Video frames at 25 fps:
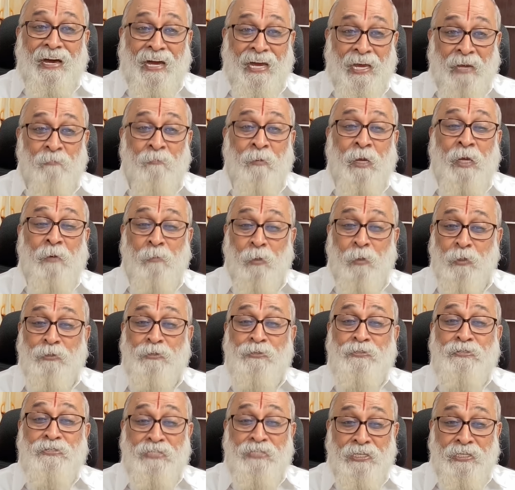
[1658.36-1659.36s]
I am able
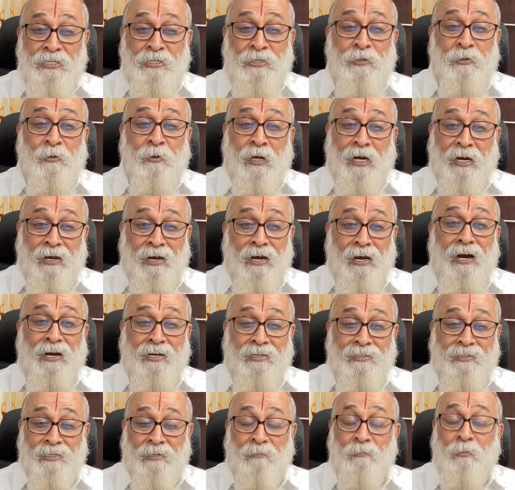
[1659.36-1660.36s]
to see your
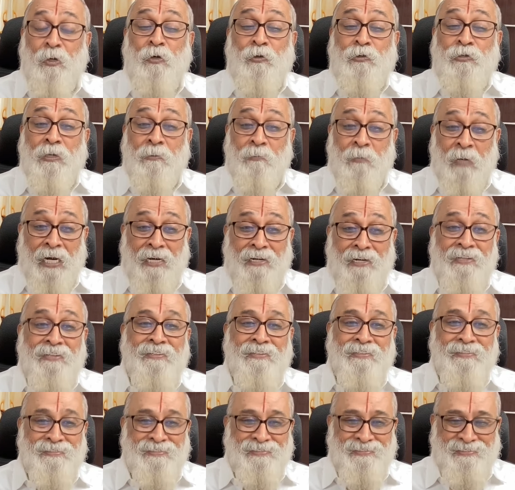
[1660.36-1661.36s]
heart above the
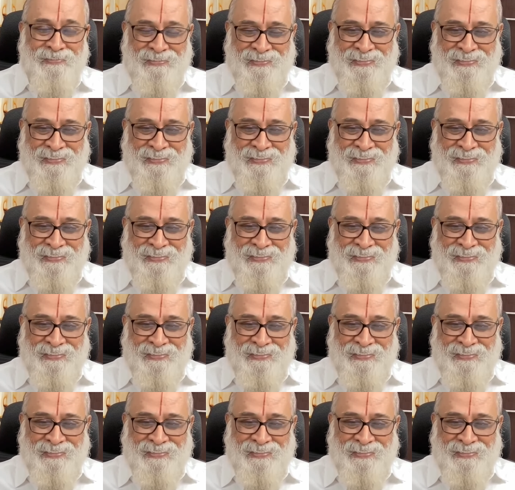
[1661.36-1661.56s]
mind